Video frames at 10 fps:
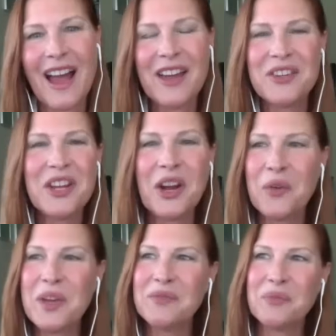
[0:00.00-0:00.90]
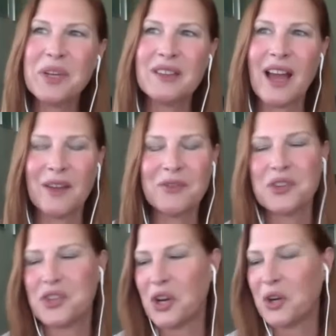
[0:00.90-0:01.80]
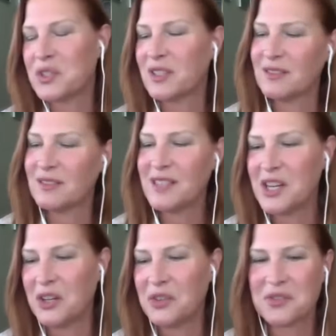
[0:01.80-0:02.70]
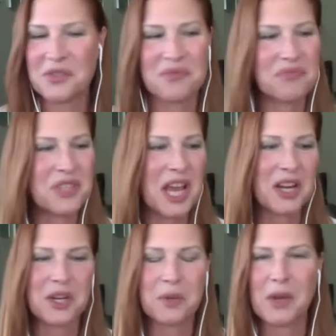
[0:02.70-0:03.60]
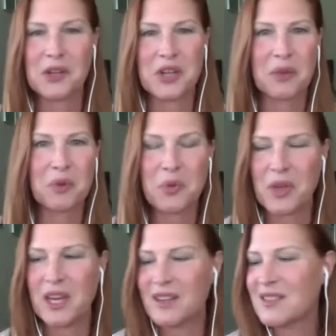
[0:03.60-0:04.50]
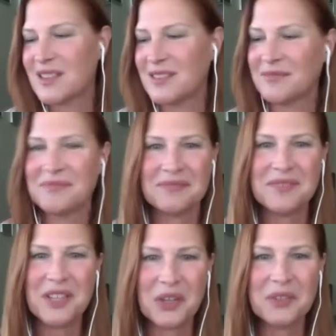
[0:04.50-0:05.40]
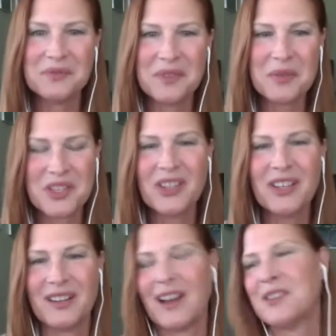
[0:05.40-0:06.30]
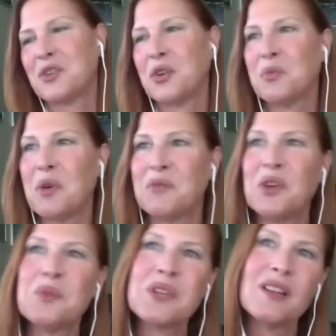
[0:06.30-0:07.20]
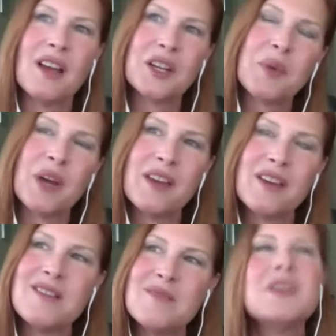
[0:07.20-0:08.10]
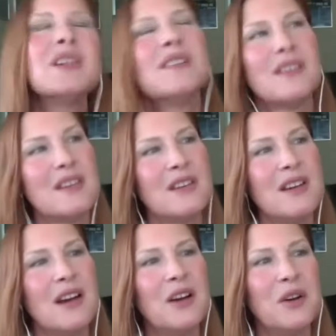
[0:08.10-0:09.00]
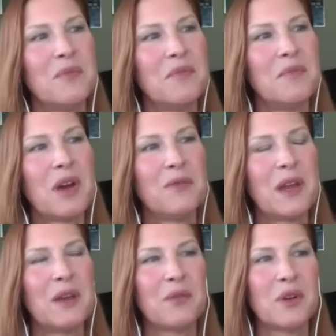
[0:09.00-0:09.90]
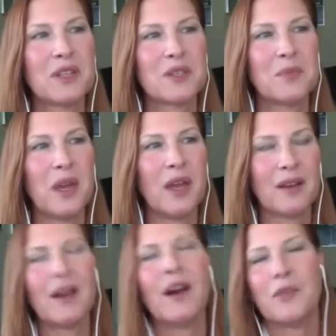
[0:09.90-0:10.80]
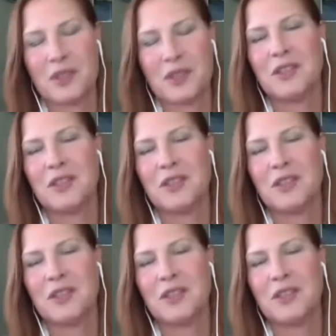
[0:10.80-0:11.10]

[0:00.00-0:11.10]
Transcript: and you know we we laughed and joked and you know just chatted about general things and you know, it was good. I told him what films I liked by him. Um, my favorites being obviously